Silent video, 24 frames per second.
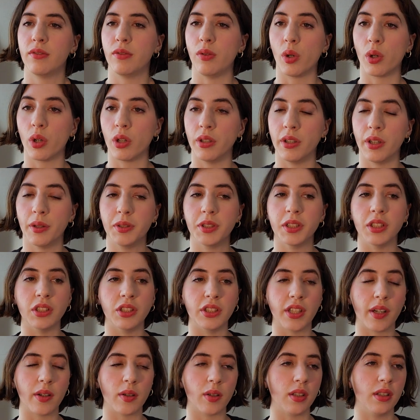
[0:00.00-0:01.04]
floral notes
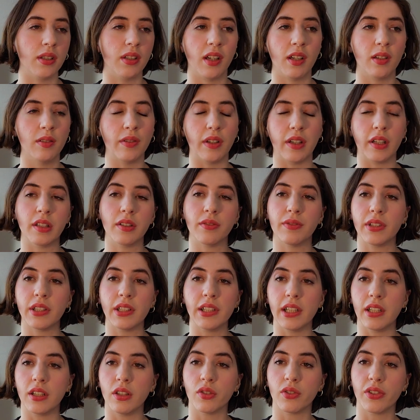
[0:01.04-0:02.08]
in general. All
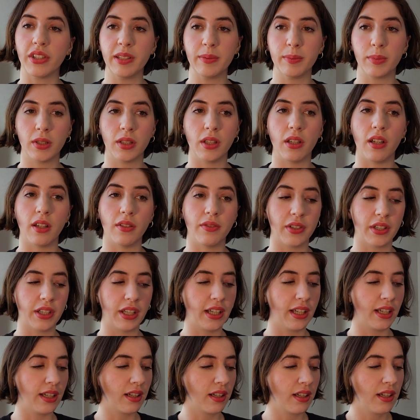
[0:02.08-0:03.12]
very agreeable, all
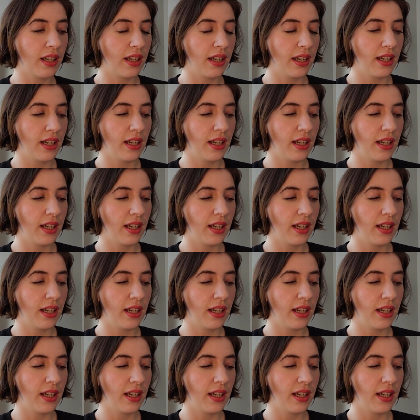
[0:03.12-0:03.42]
very